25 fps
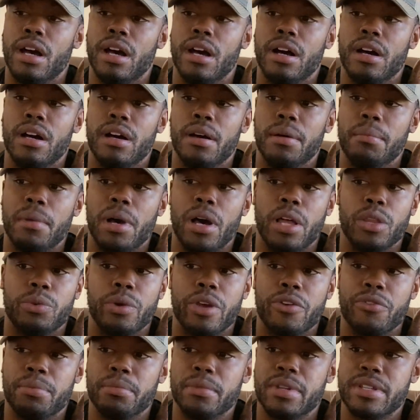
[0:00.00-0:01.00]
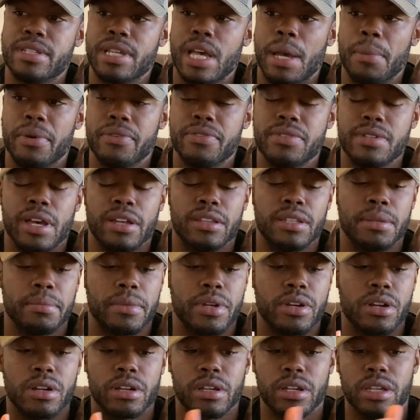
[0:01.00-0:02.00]
All the way from the top of South
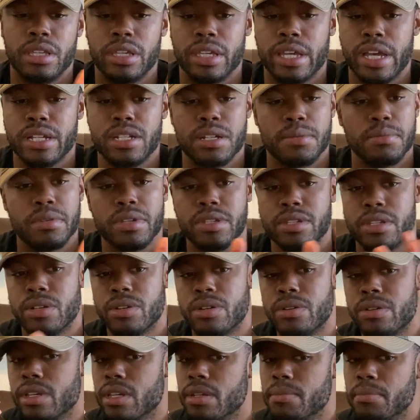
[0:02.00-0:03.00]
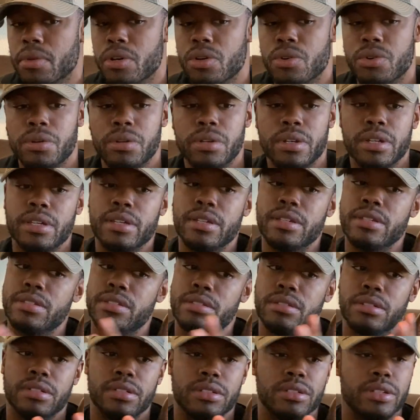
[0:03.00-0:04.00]
America, you got your Brazilian boas,
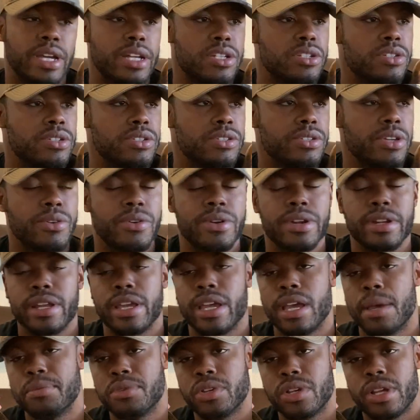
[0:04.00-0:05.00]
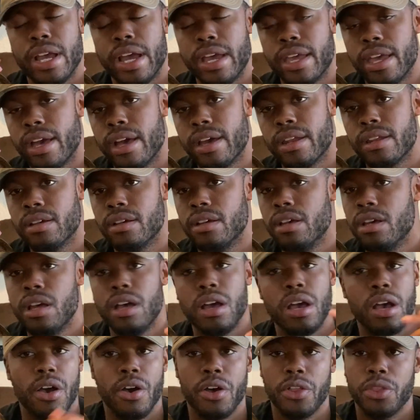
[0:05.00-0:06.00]
you got your Surinams, your Guyana,
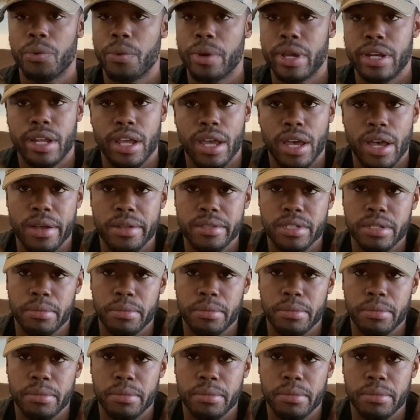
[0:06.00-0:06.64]
all the way down to